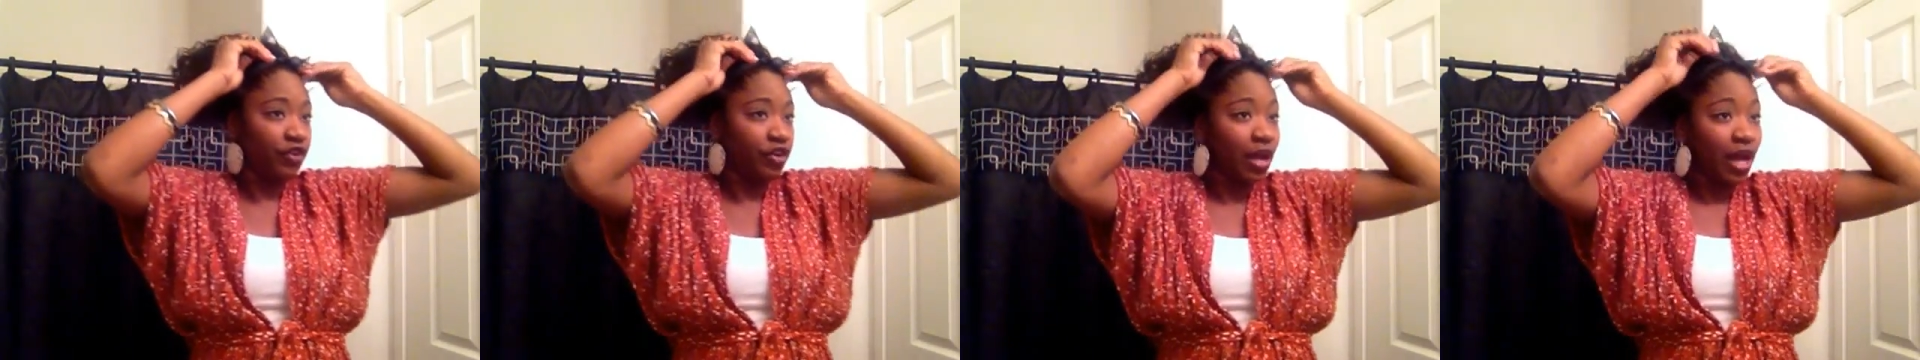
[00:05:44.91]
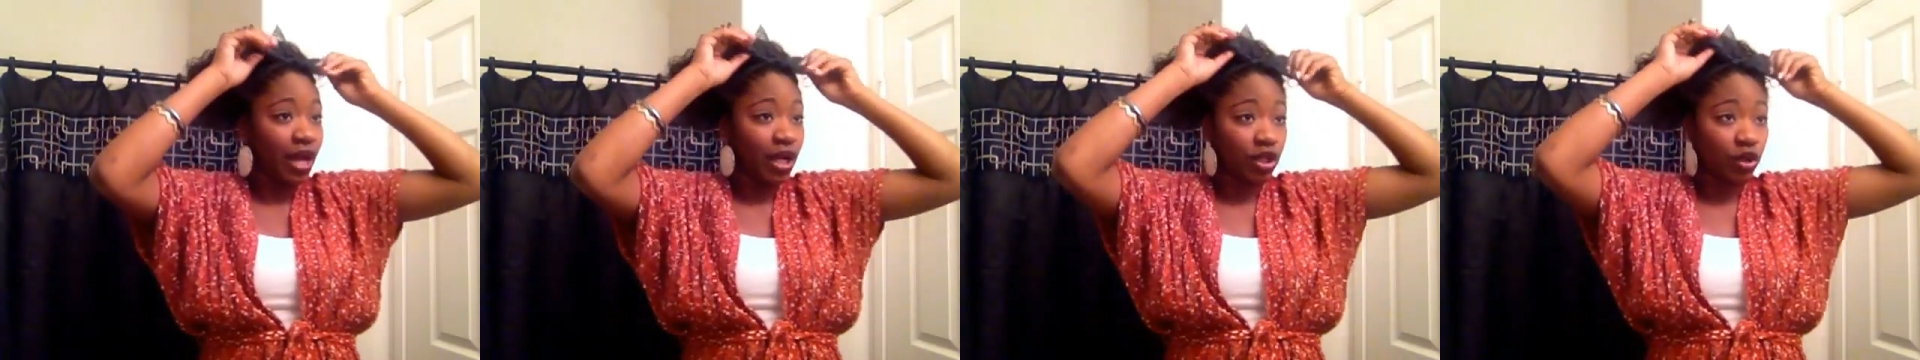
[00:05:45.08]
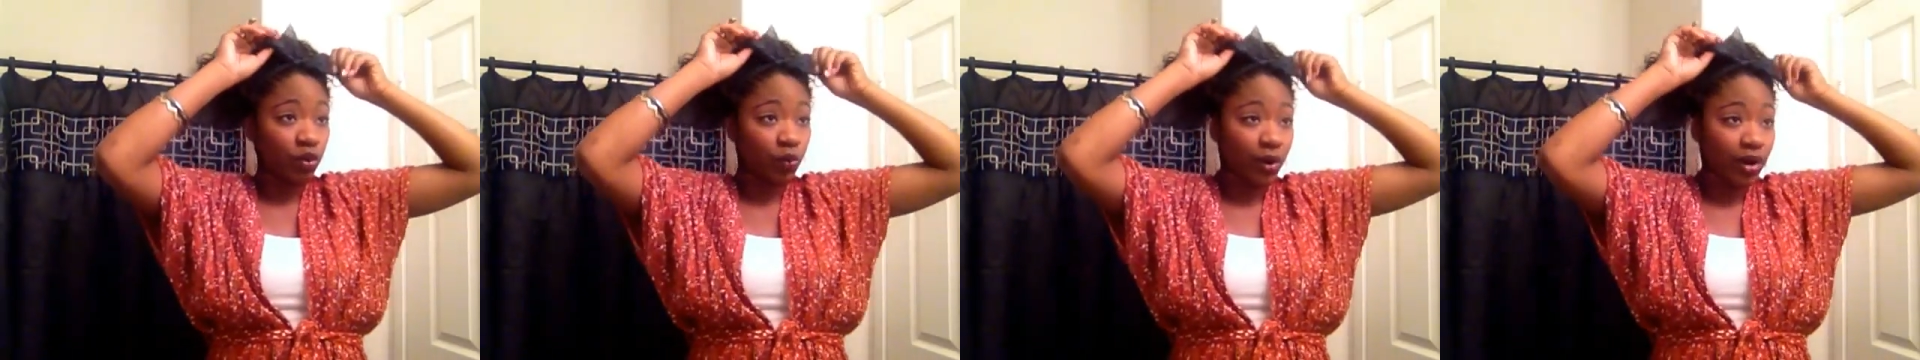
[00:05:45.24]
you're
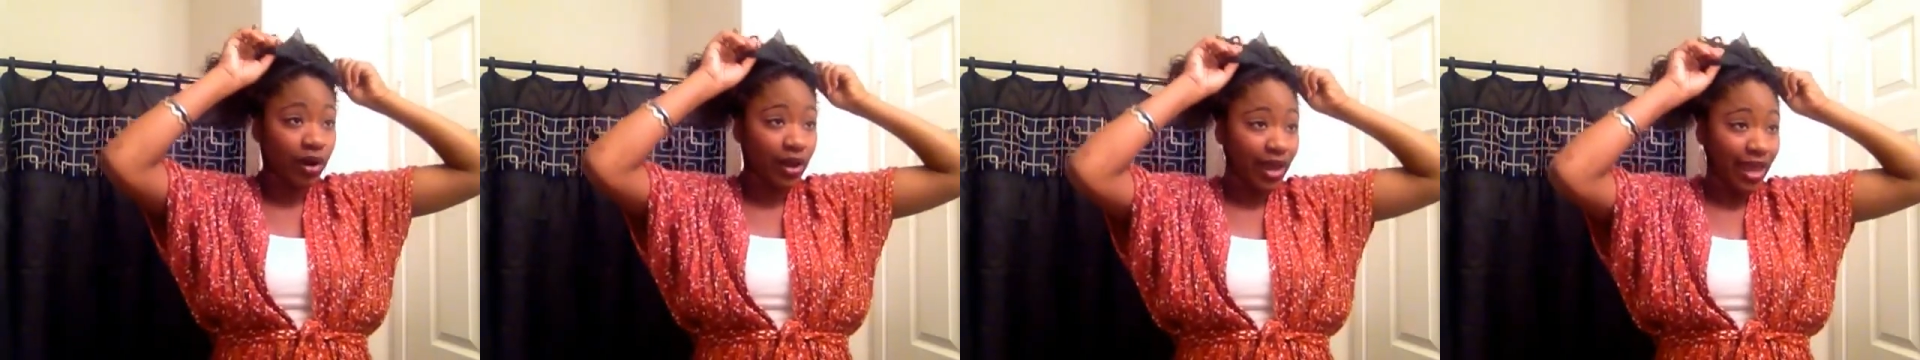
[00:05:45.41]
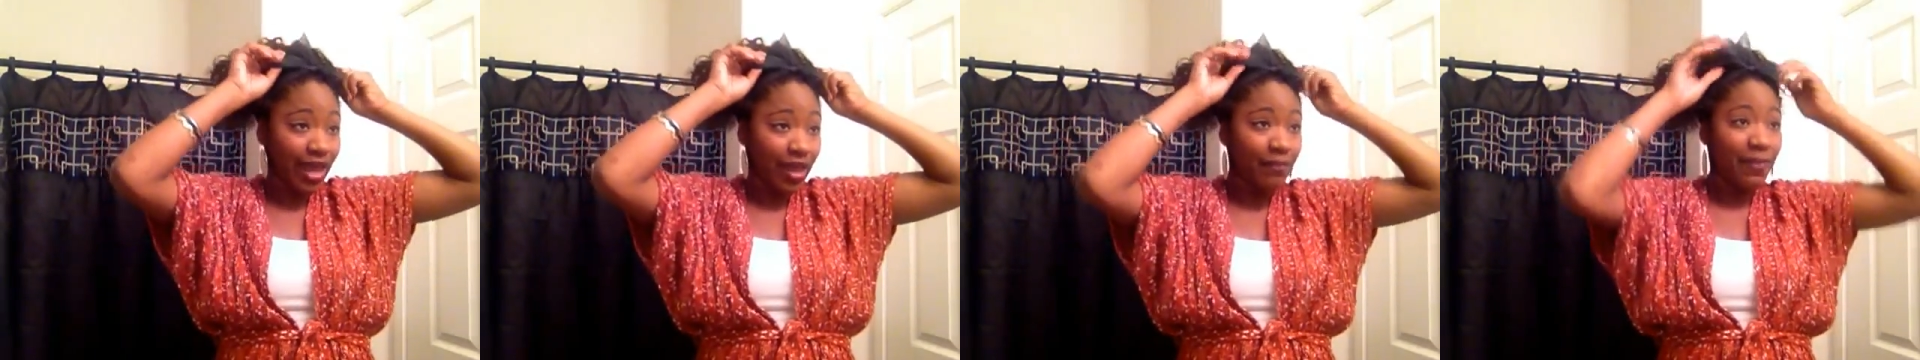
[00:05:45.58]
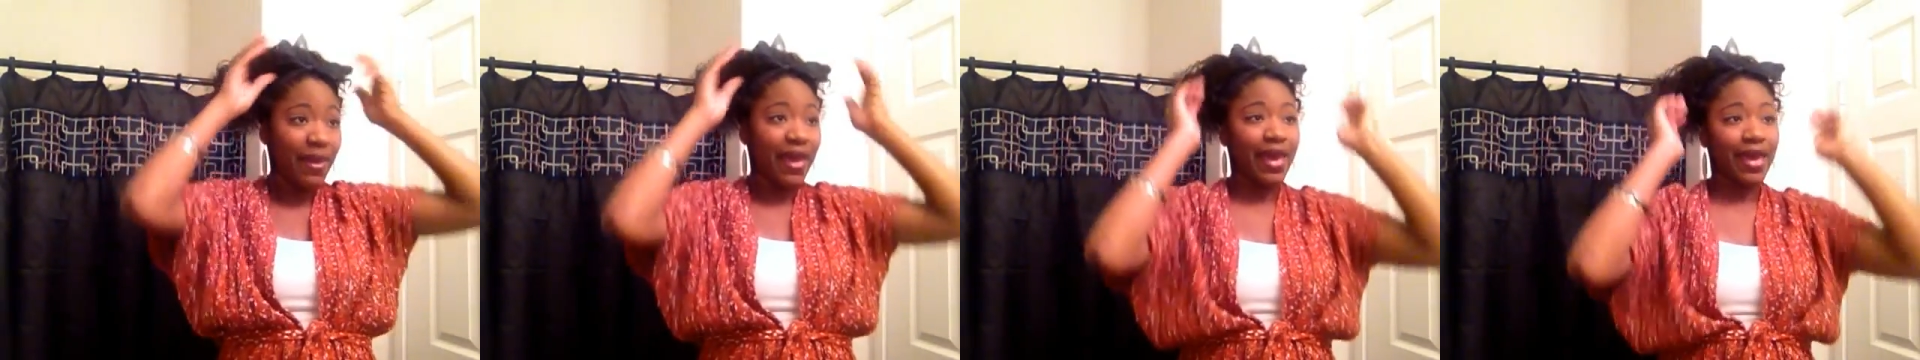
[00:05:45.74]
not going to wear a
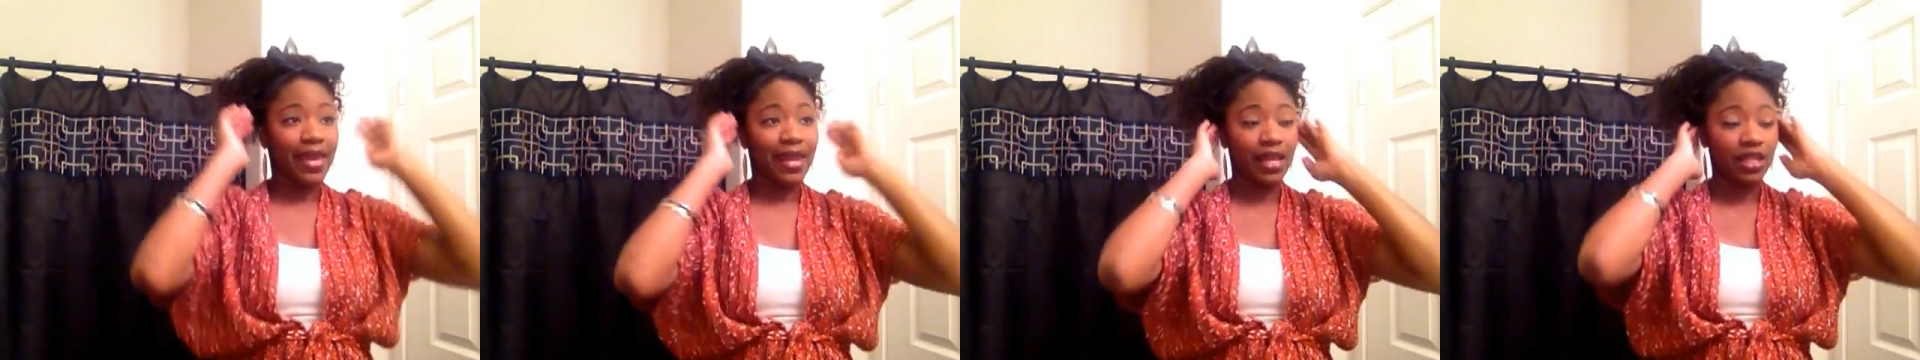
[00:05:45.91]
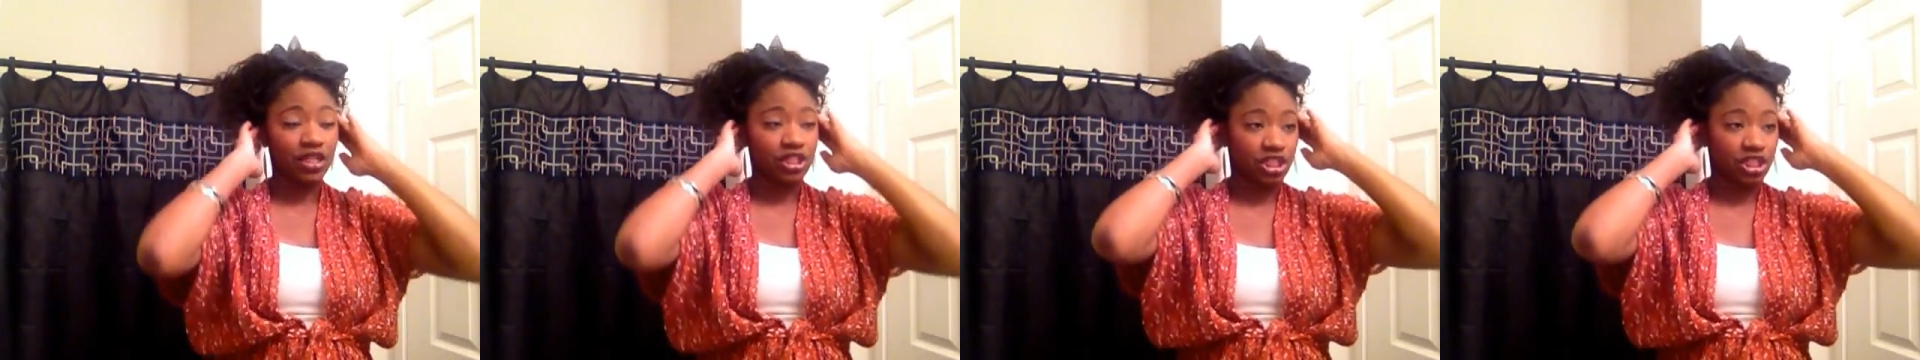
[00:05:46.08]
headband,